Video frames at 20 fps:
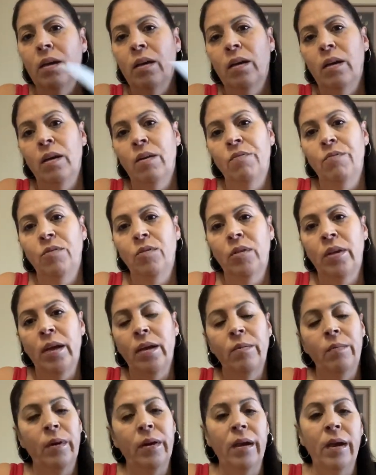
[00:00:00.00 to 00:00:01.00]
If you
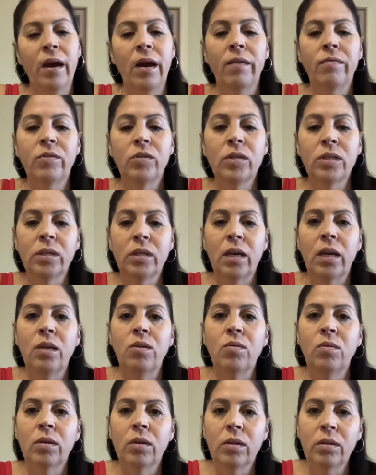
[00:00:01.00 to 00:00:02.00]
like what I have to say,
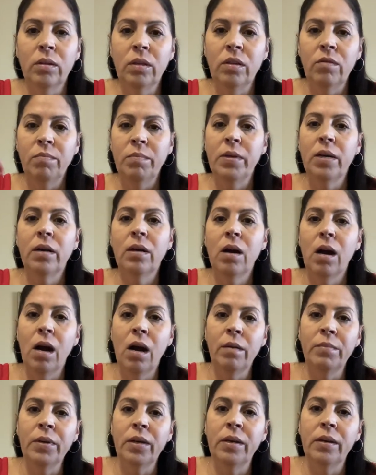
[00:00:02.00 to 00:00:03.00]
you can leave me a
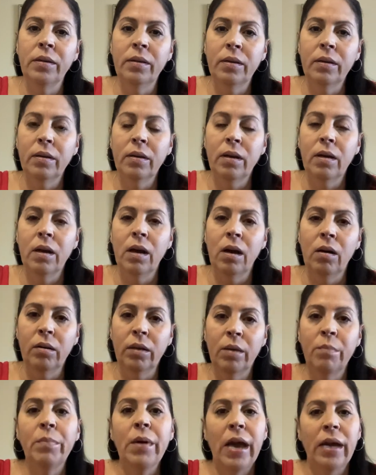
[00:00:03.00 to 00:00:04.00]
comment. I'll
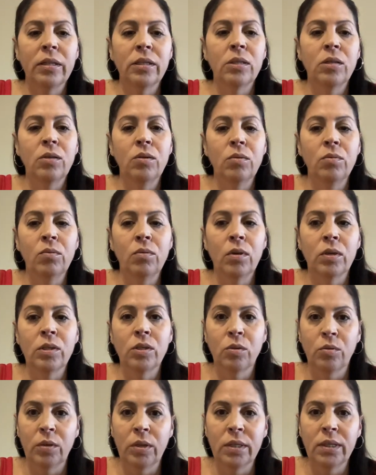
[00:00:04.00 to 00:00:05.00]
get back to you as
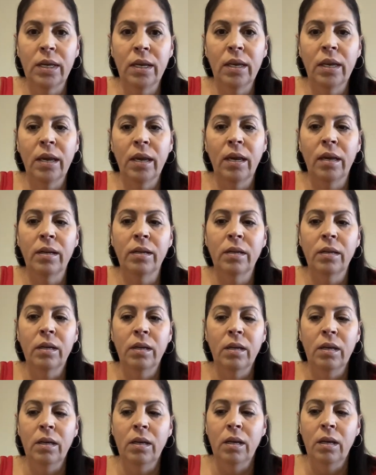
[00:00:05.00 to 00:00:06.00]
soon as I can.
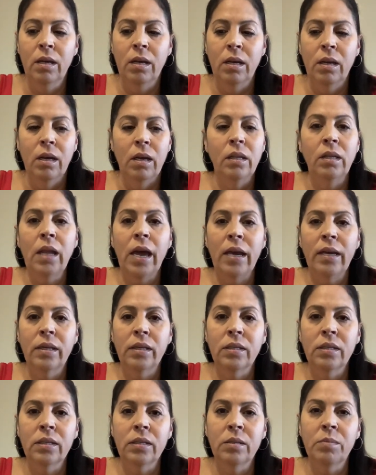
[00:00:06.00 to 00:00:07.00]
Like
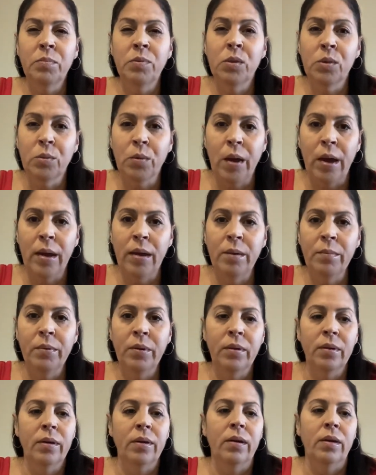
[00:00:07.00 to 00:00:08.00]
and
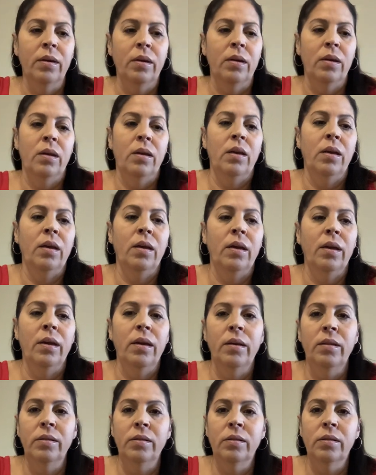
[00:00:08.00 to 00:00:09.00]
subscribe.
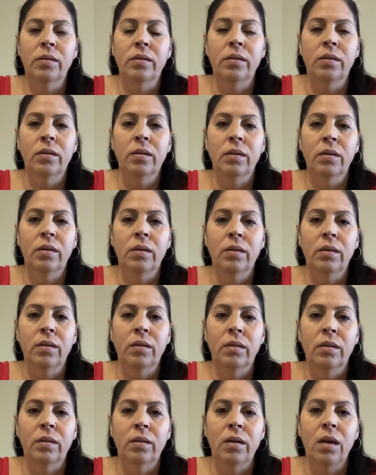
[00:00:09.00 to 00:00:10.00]
And
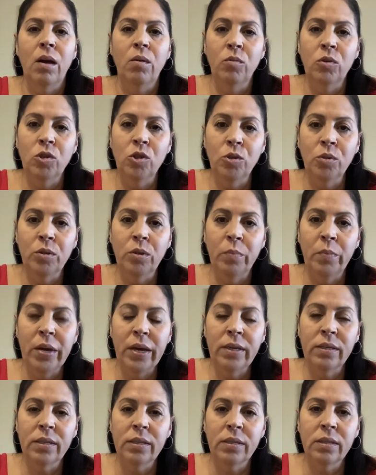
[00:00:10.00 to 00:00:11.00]
I wish you the
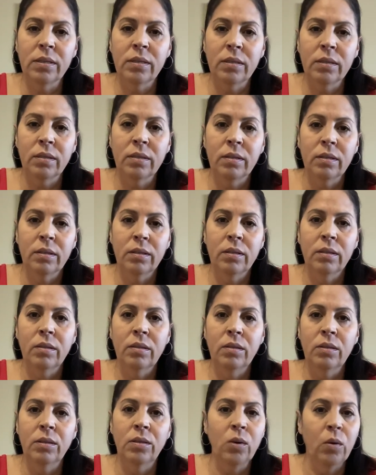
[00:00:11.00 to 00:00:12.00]
best.
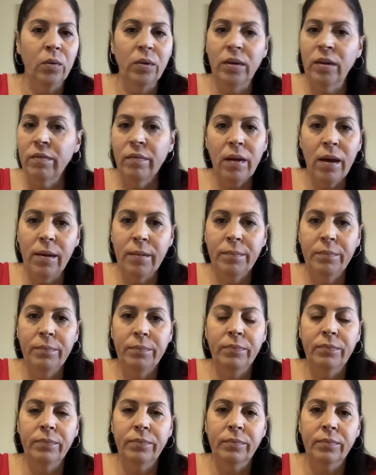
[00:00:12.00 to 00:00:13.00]
Don't give up.
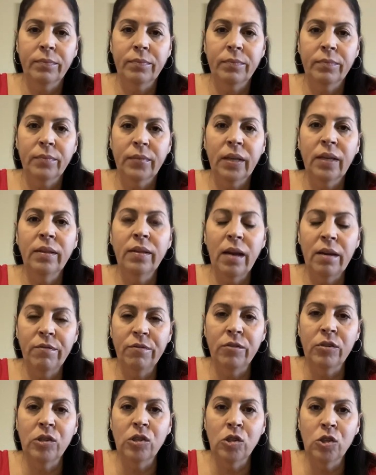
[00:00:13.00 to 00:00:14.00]

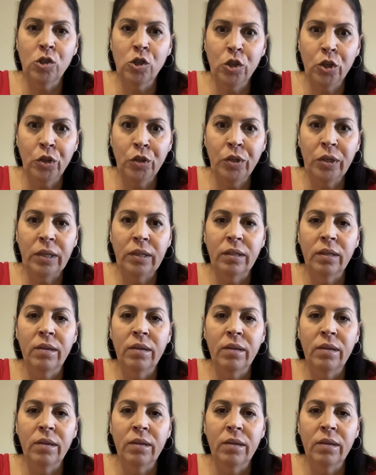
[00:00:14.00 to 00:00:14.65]
Life is a journey.